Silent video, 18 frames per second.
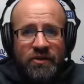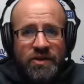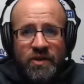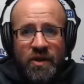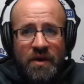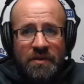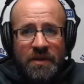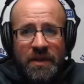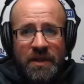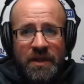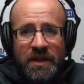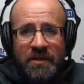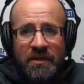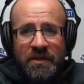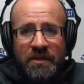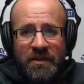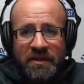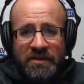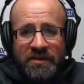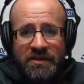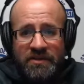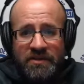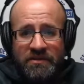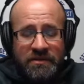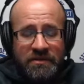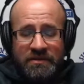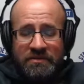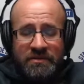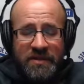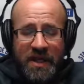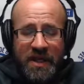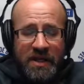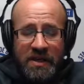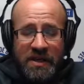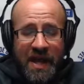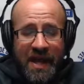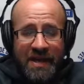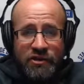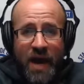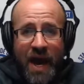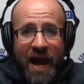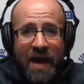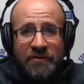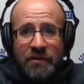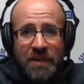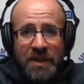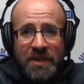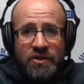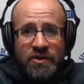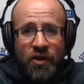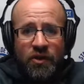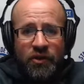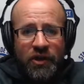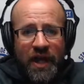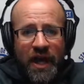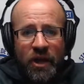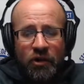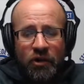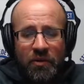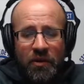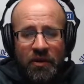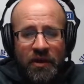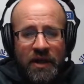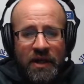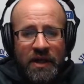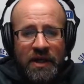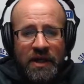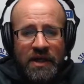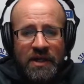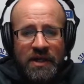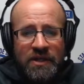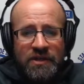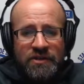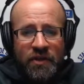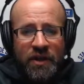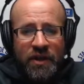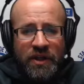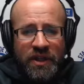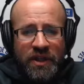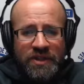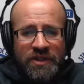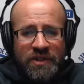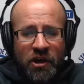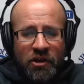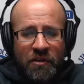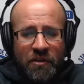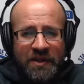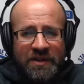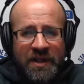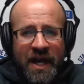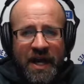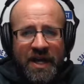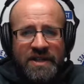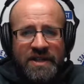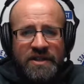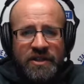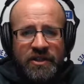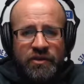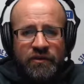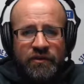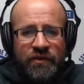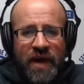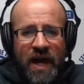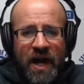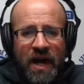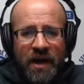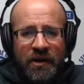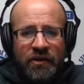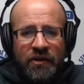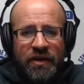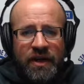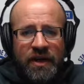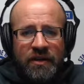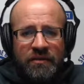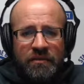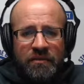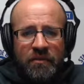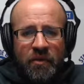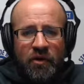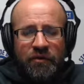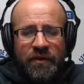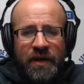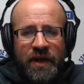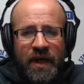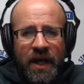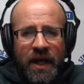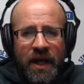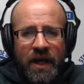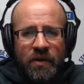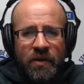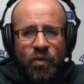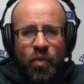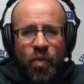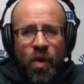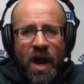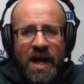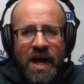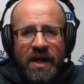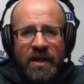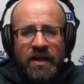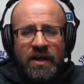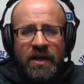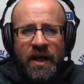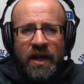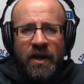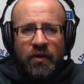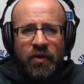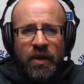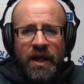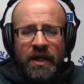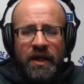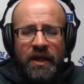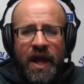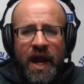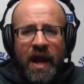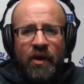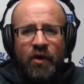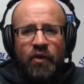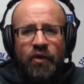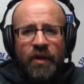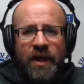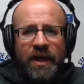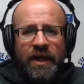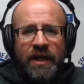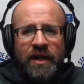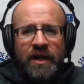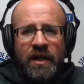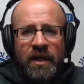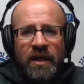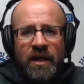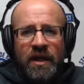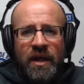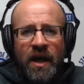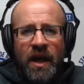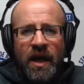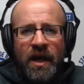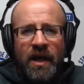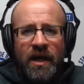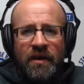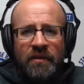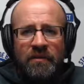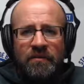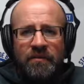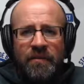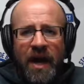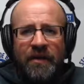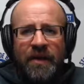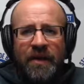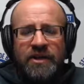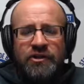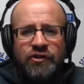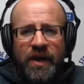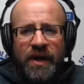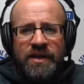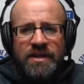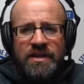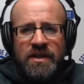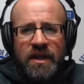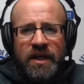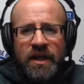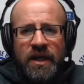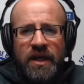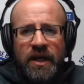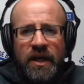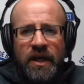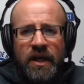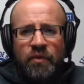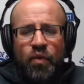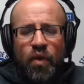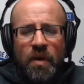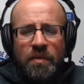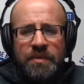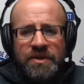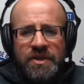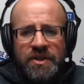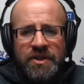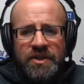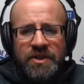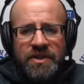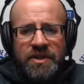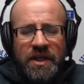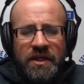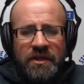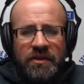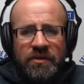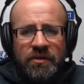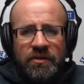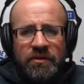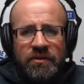So, I mean, you have to be starter caliber. So let's talk about the guys that you've got underneath Murphy and why and how they translate and what positions they do.